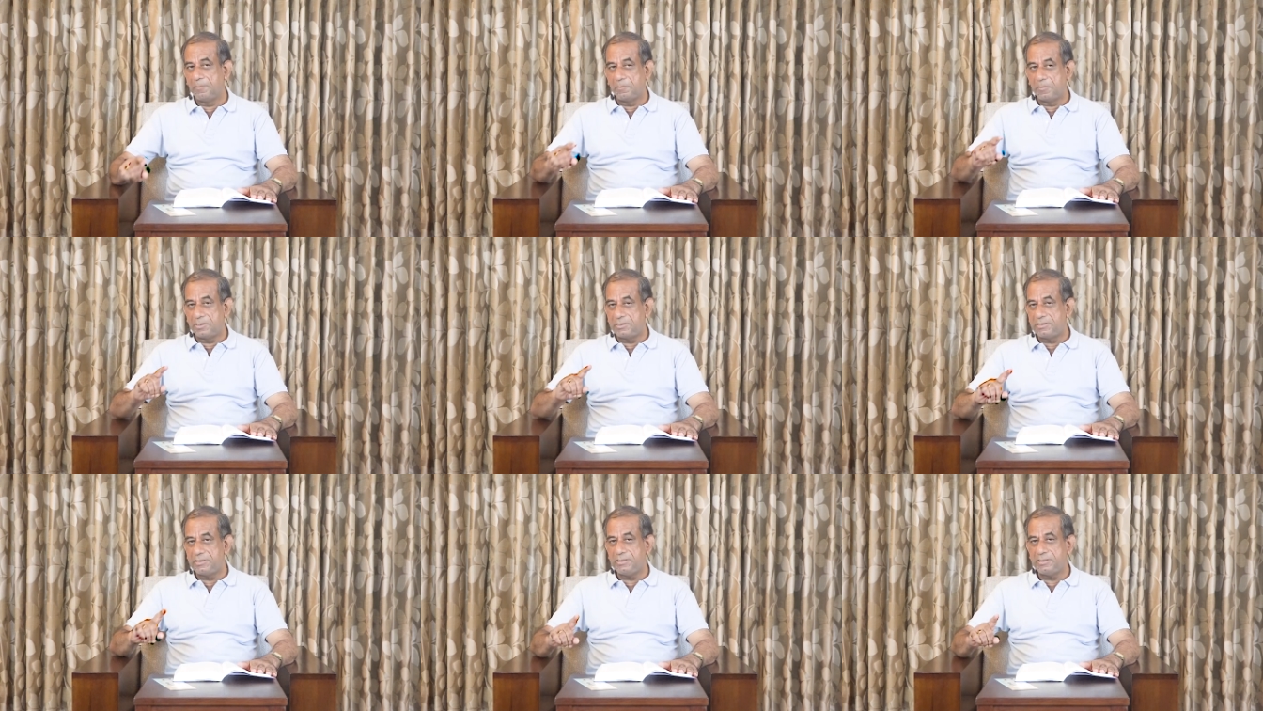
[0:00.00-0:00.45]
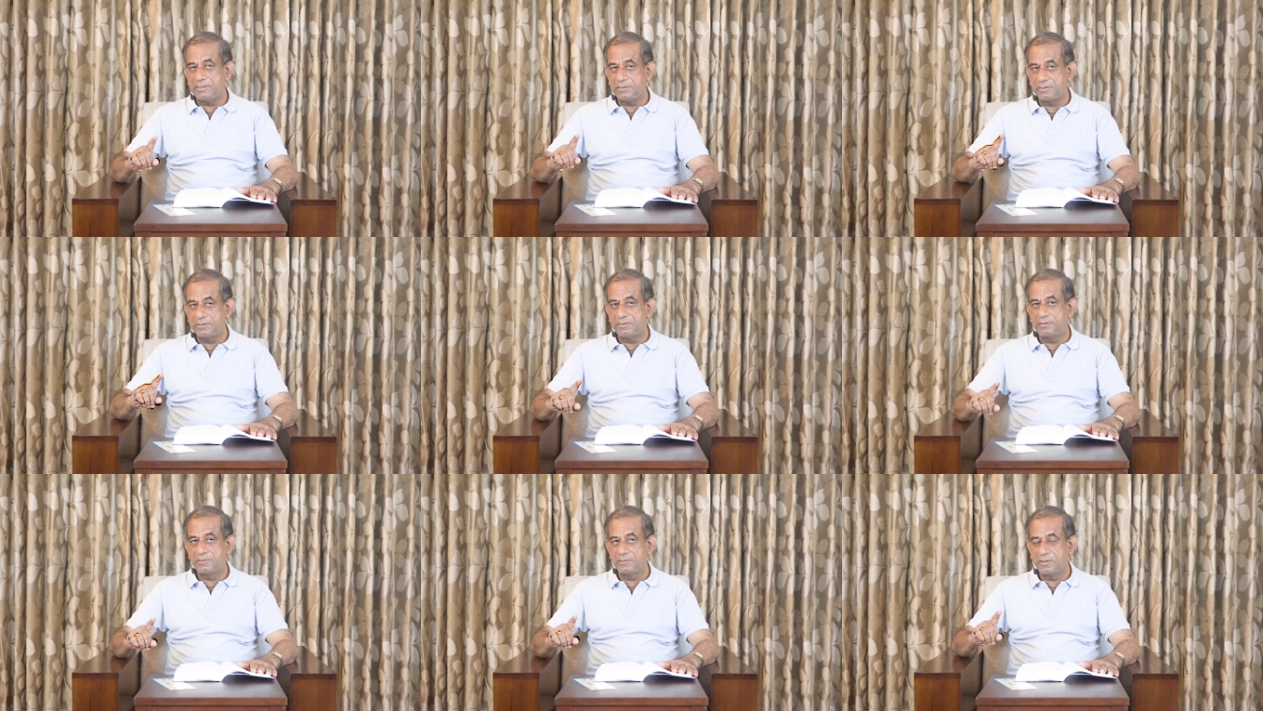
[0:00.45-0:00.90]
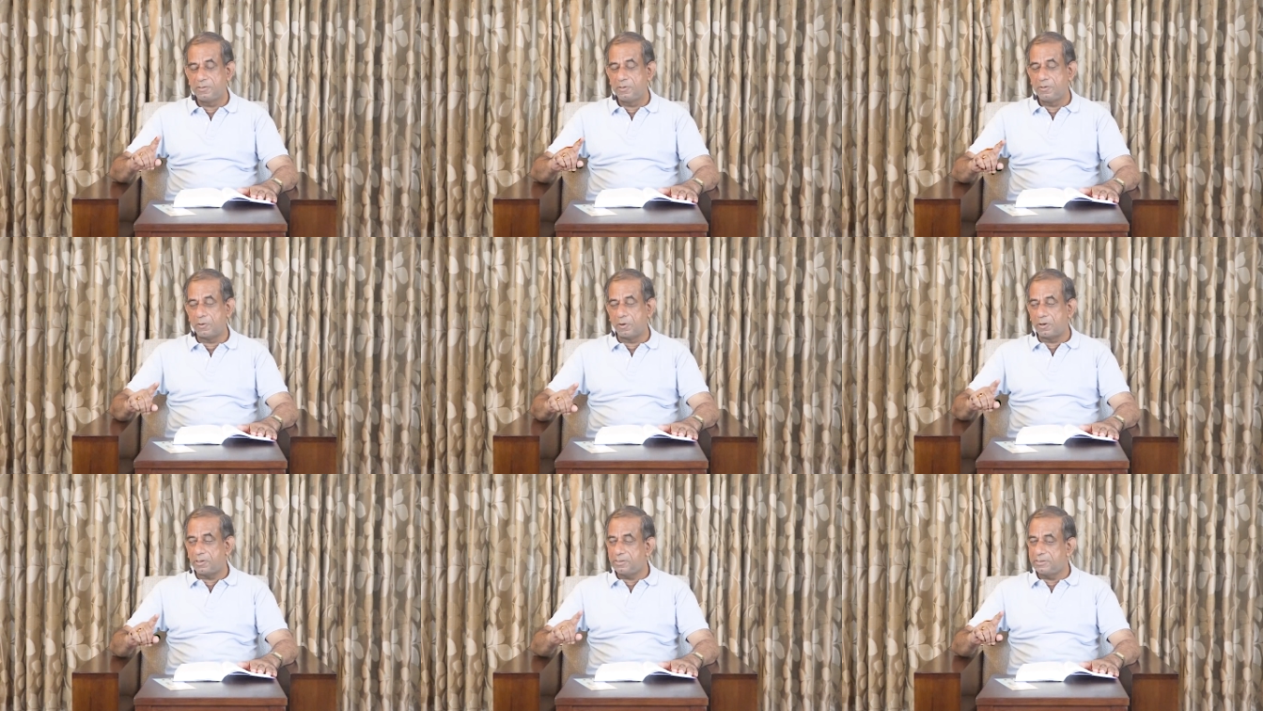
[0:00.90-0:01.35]
but she is
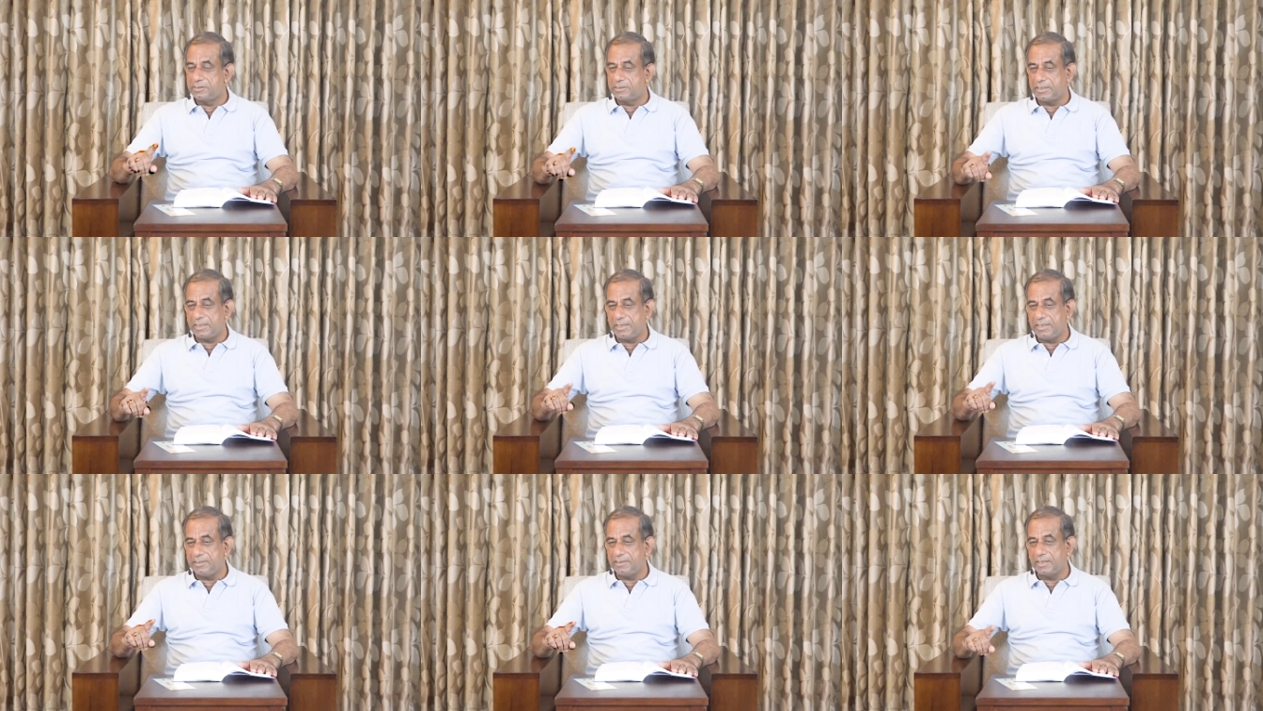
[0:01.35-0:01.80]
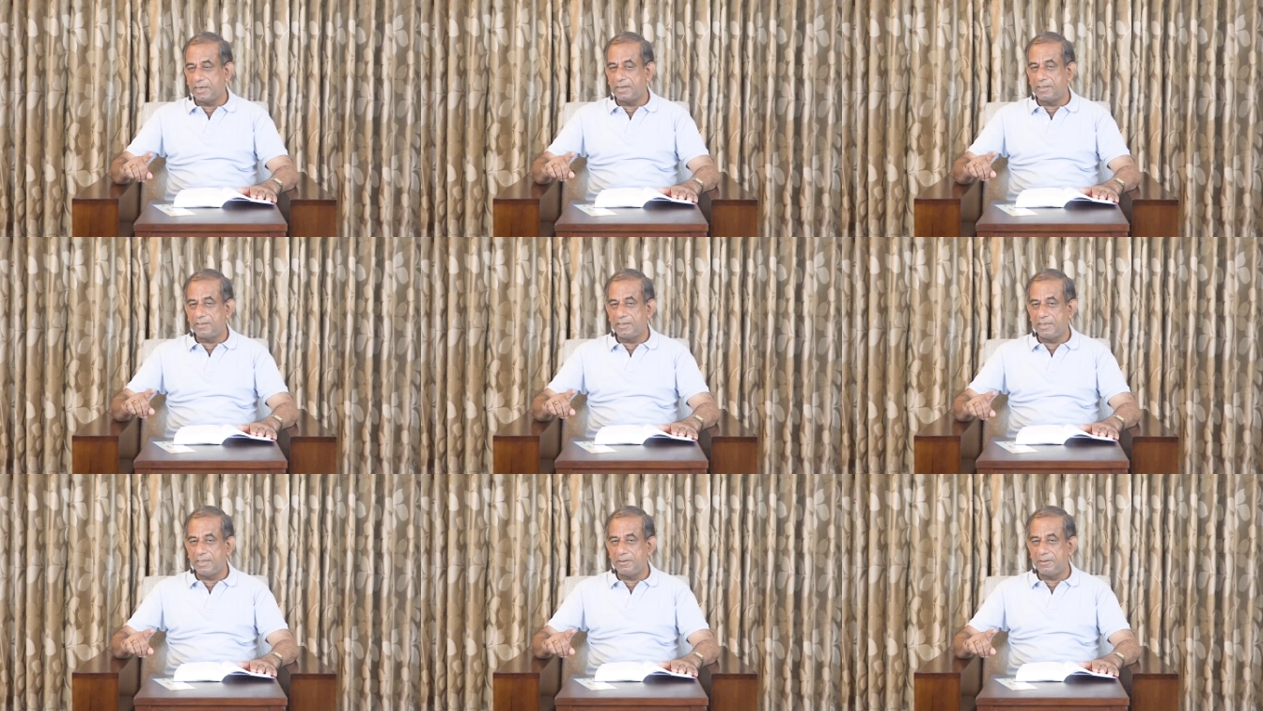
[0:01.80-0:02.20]
not saying that